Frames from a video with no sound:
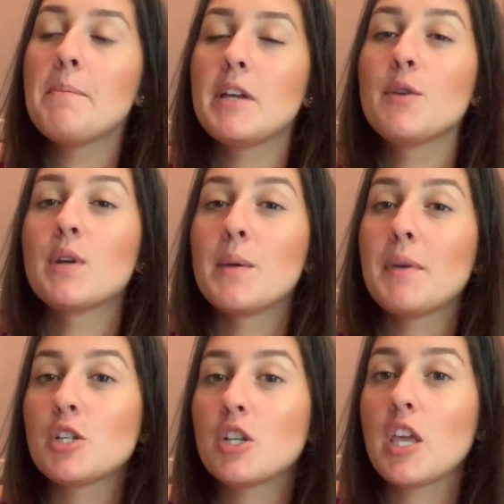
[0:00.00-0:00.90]
But you want to
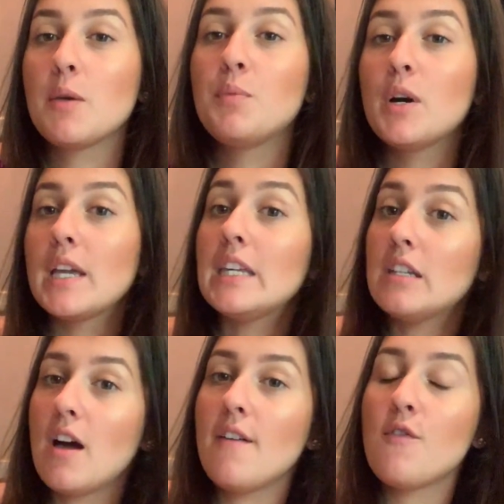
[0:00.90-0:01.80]
make sure that you put
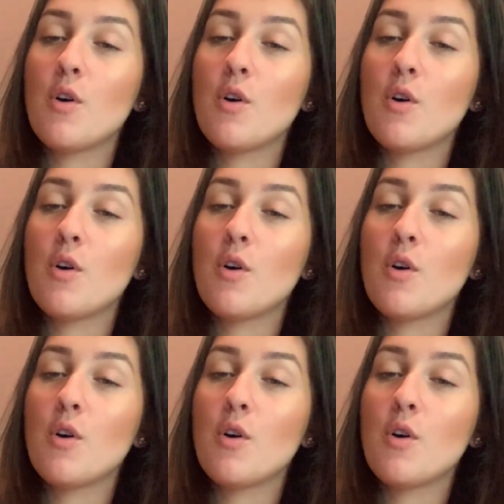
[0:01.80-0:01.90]
enough,